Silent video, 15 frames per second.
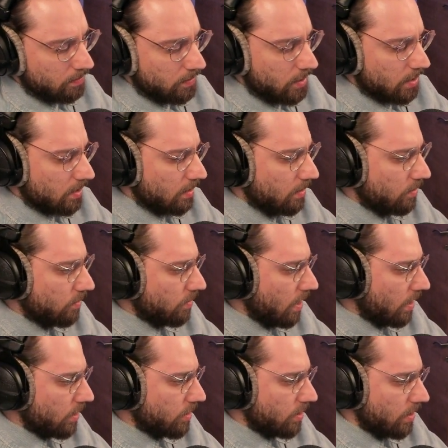Just an
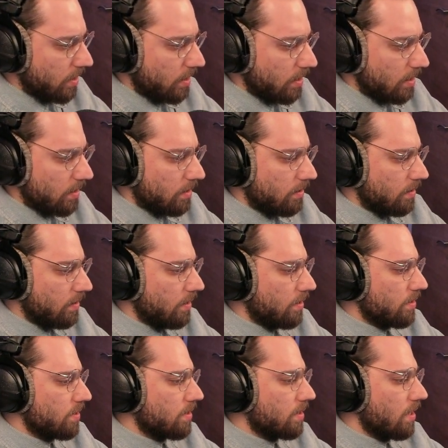introduction.
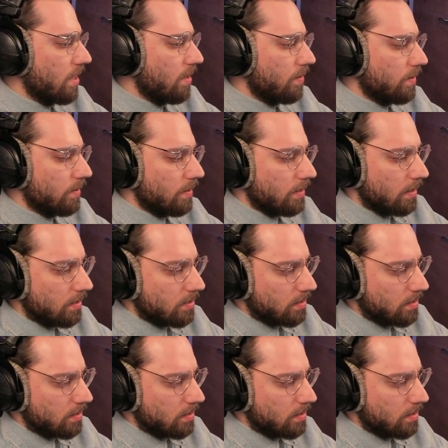Here's how the